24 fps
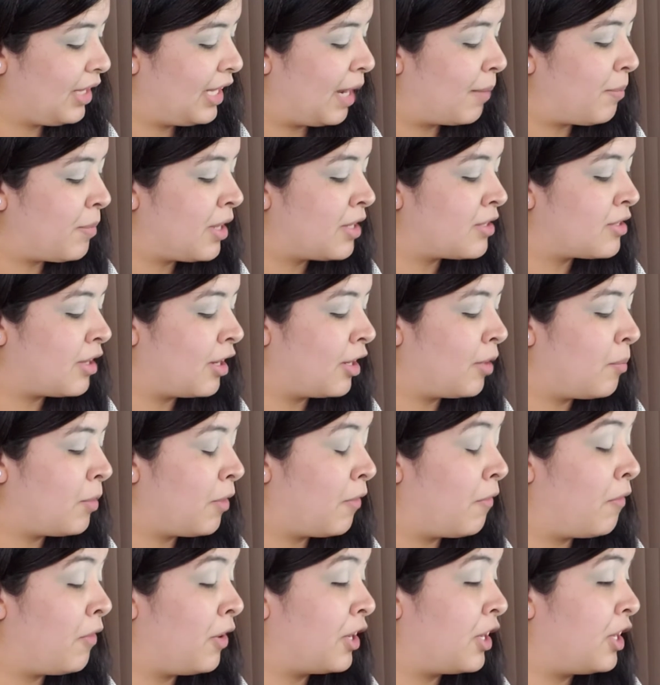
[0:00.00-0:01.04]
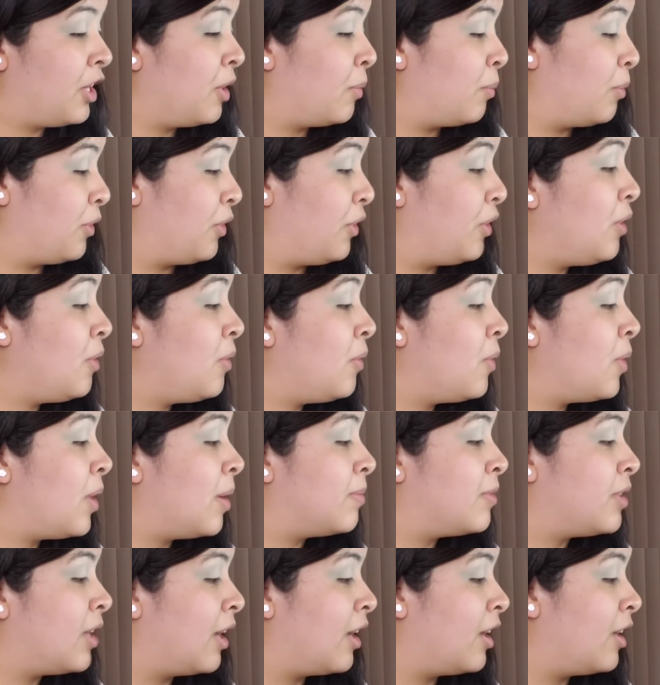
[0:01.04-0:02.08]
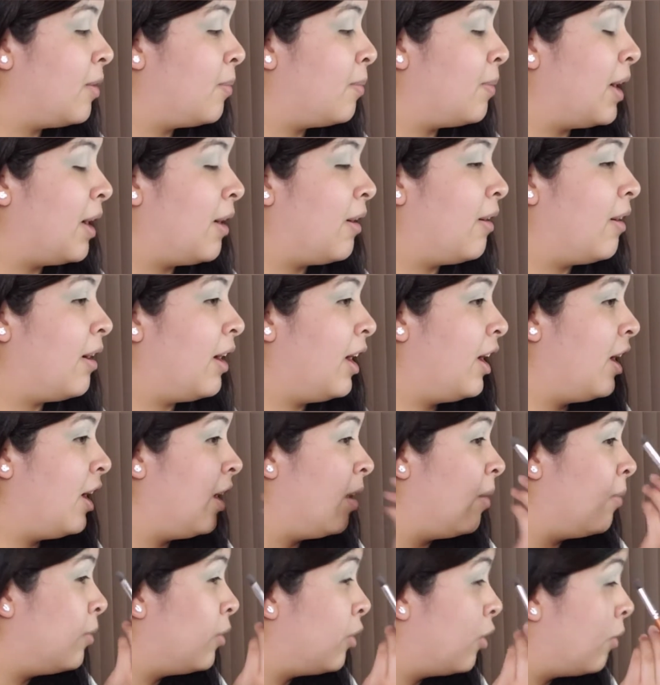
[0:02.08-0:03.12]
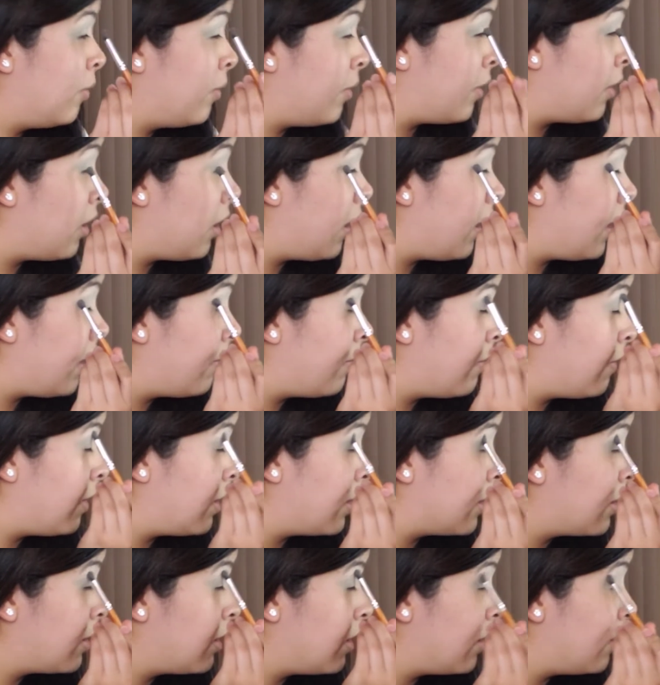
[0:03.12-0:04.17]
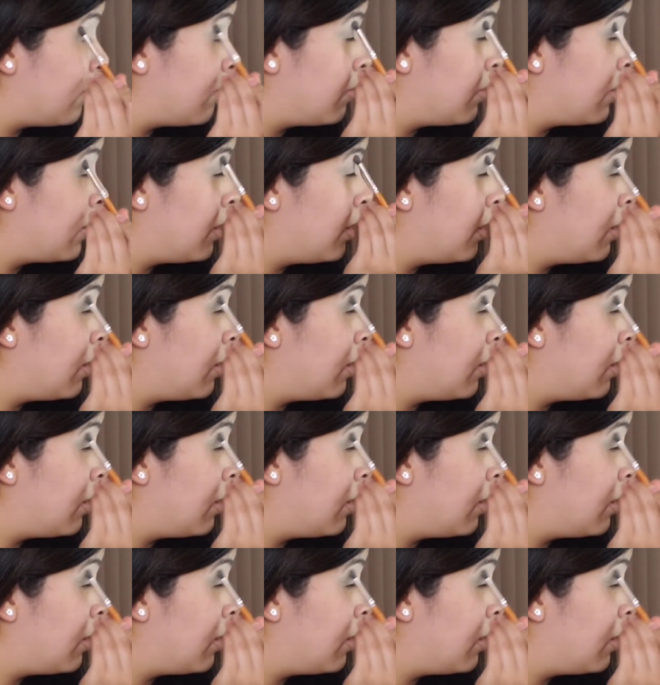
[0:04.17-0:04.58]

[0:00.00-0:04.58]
I'm not talking about fucking up with you. I'm talking about overall I fucked up.